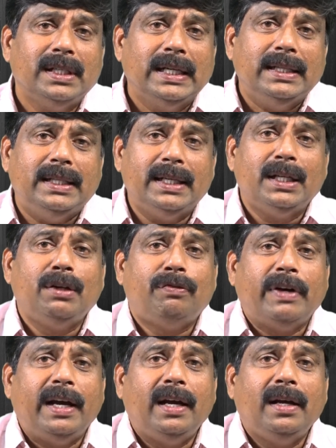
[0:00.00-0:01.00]
There, if
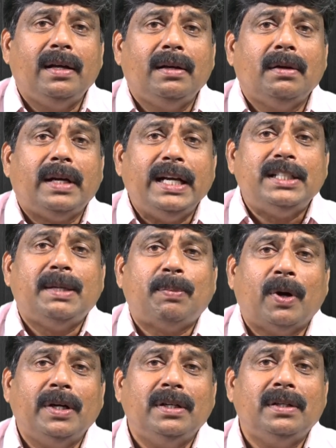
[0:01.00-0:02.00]
I raise a
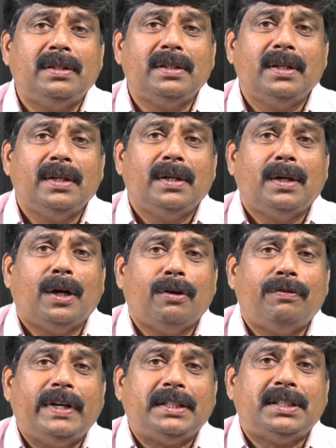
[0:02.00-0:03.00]
point
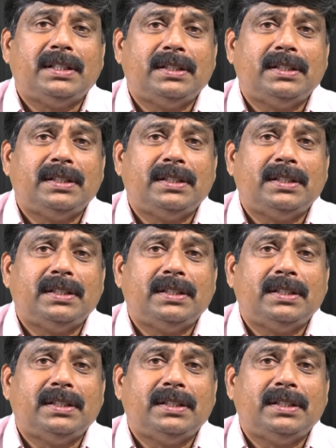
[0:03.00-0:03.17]
of excess